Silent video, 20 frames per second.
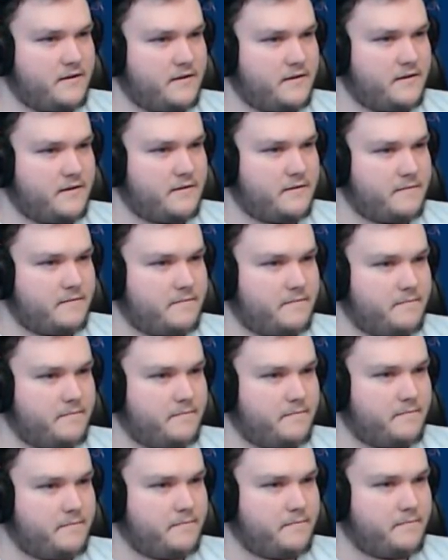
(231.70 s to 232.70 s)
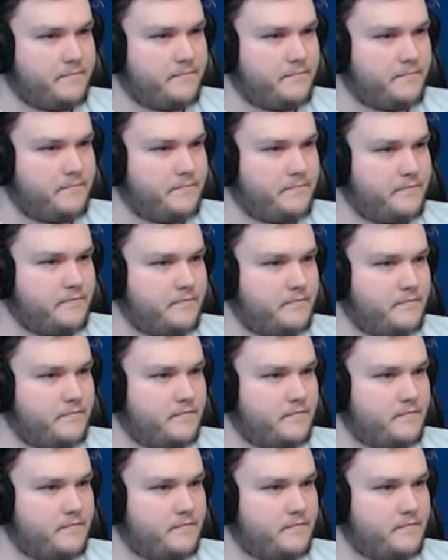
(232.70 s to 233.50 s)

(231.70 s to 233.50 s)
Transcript: (no one is talking)